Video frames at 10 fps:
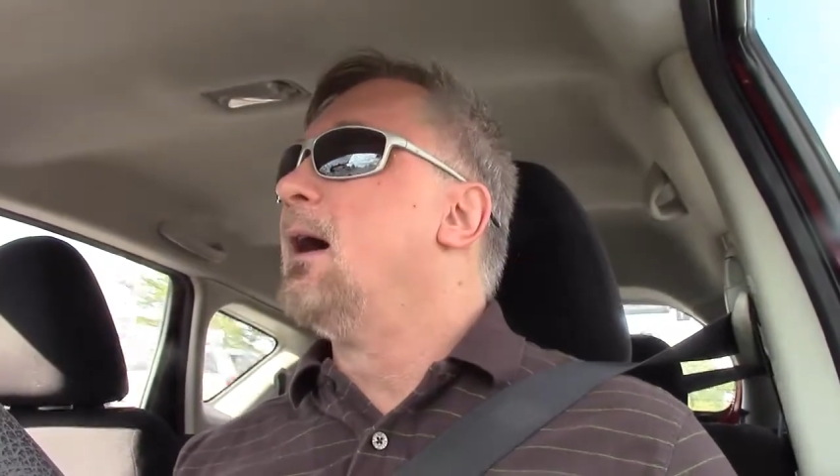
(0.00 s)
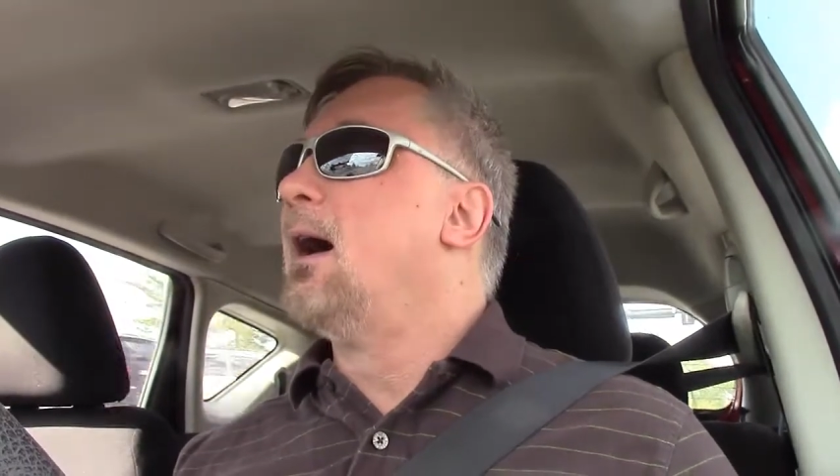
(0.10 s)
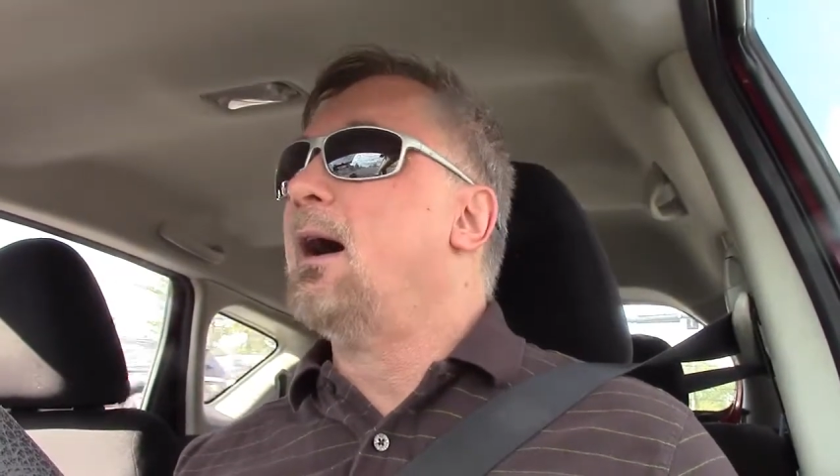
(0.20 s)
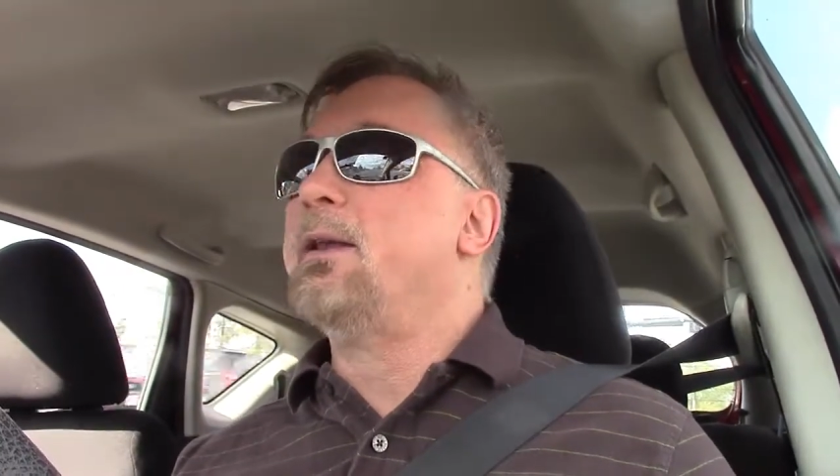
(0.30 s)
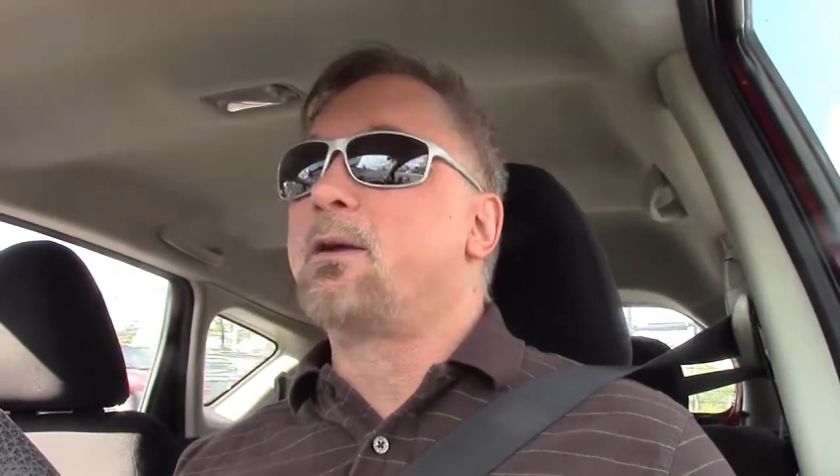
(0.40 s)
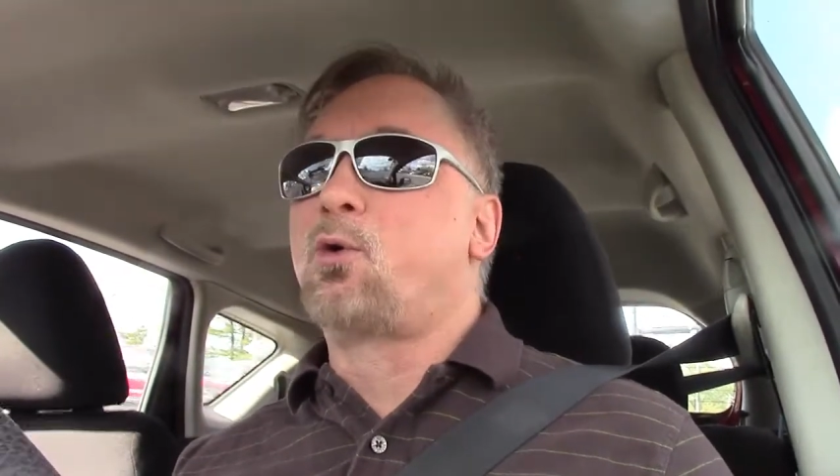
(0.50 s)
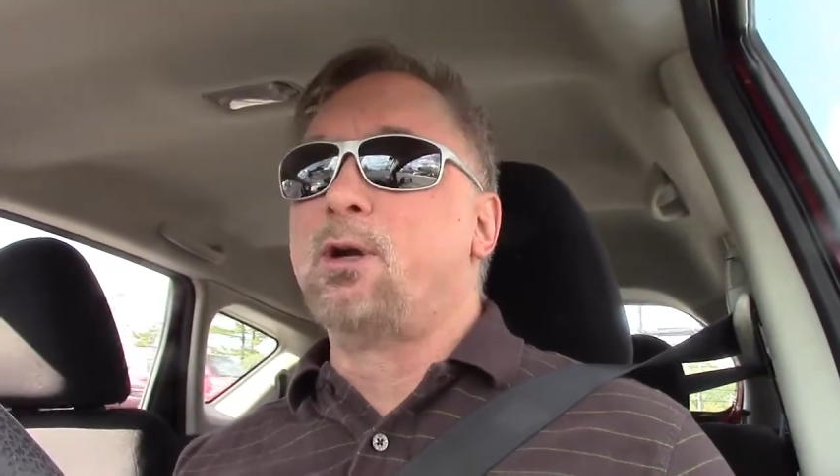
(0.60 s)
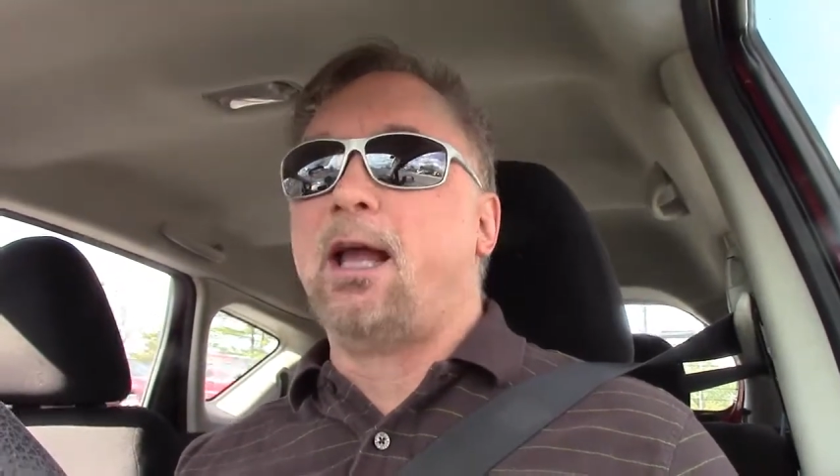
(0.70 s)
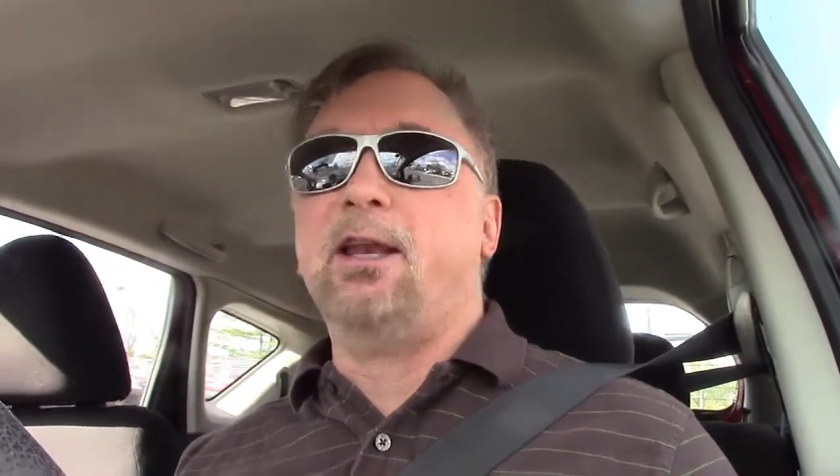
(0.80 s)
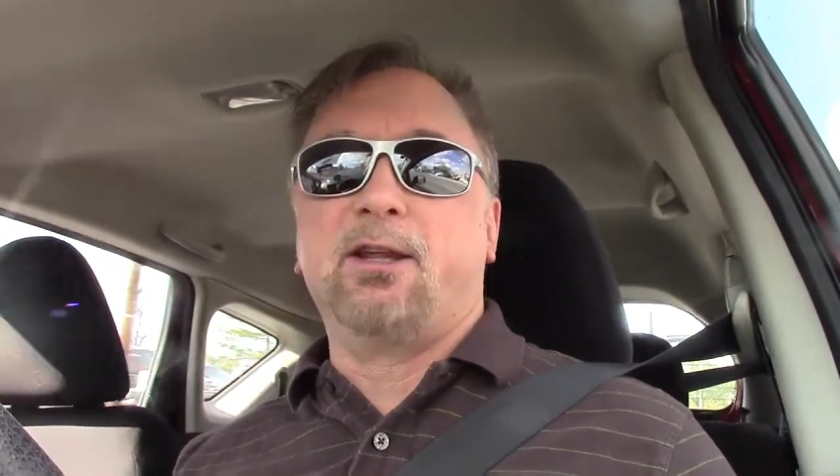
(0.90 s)
that
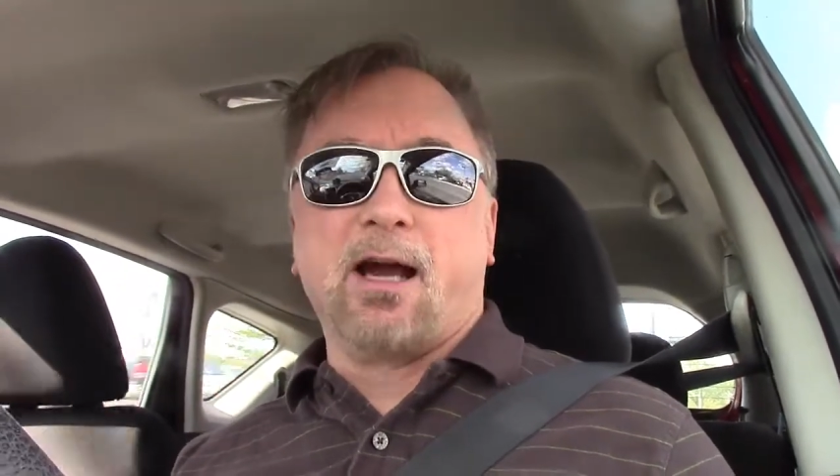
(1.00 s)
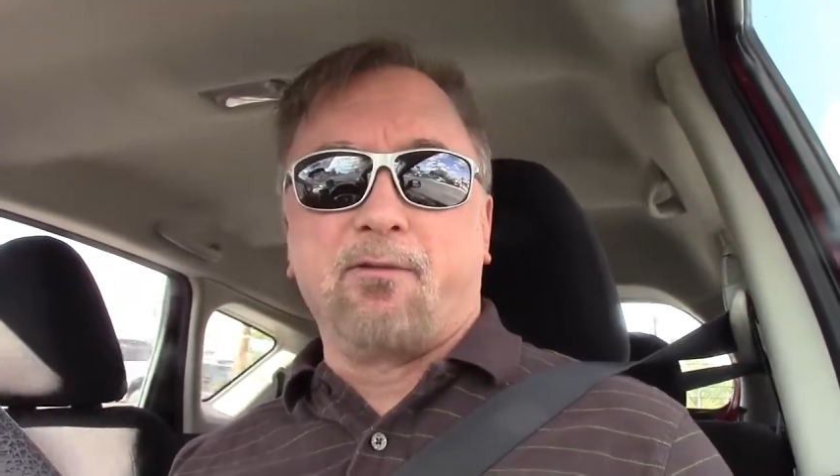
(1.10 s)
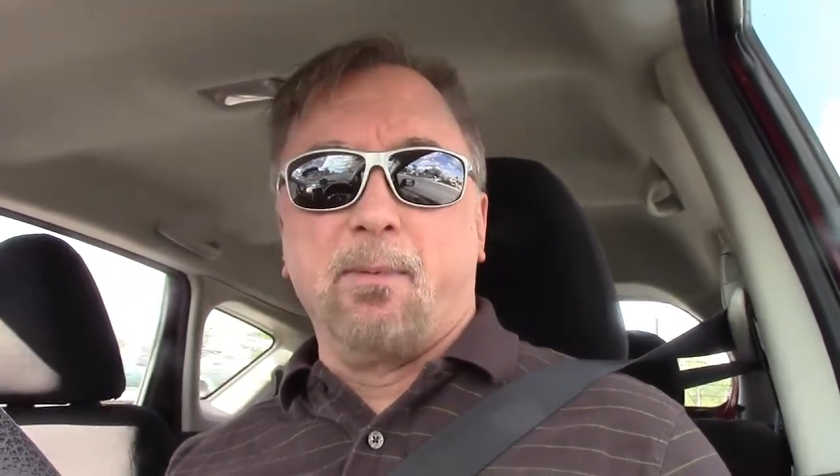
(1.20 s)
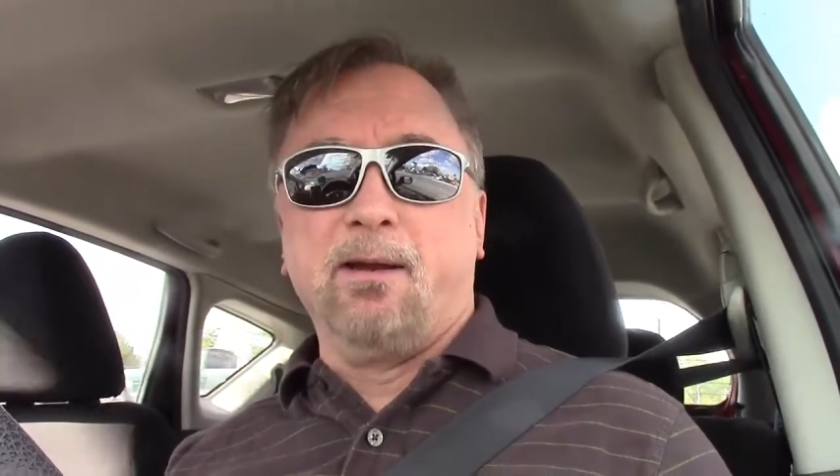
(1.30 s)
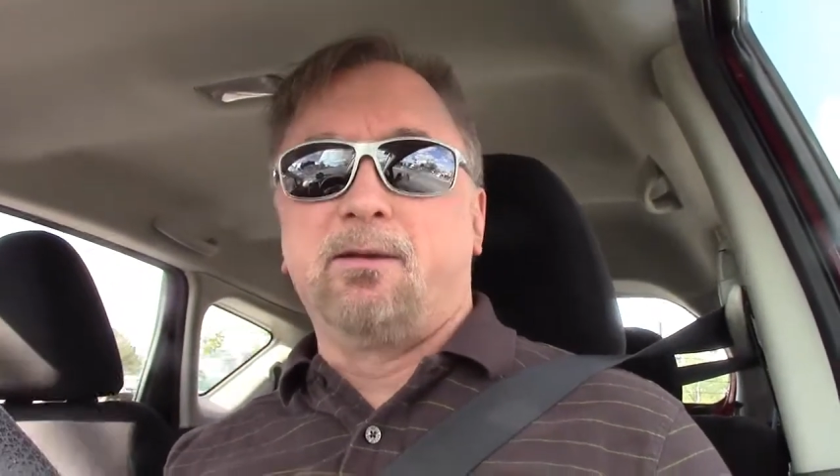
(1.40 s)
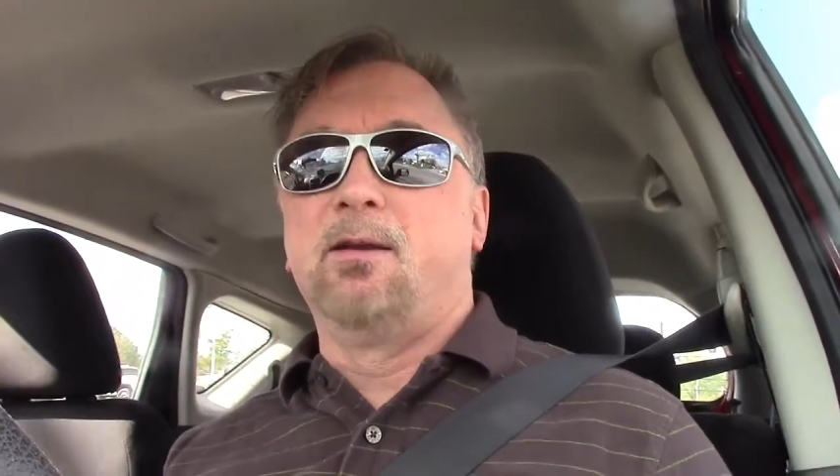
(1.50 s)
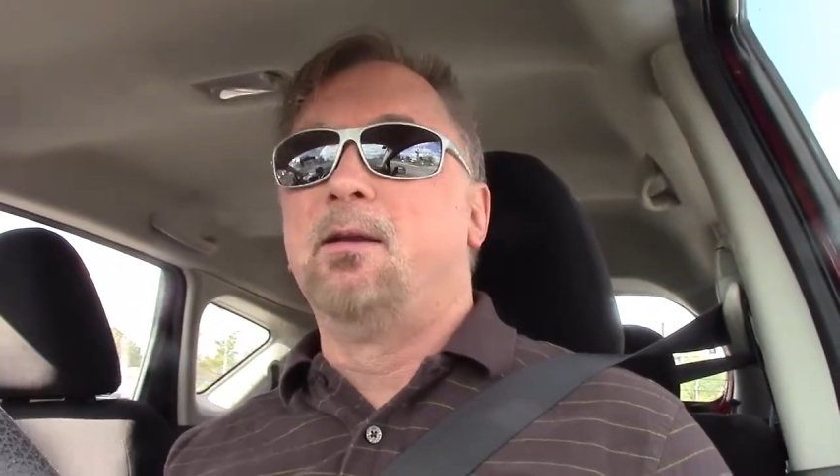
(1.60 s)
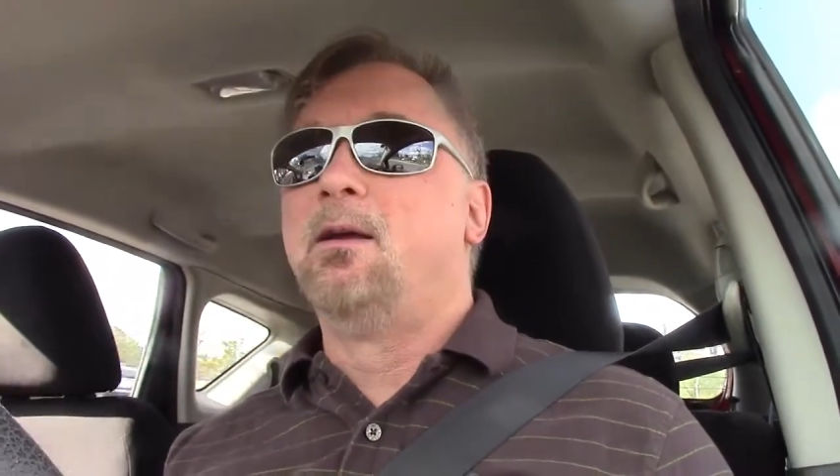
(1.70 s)
created the government,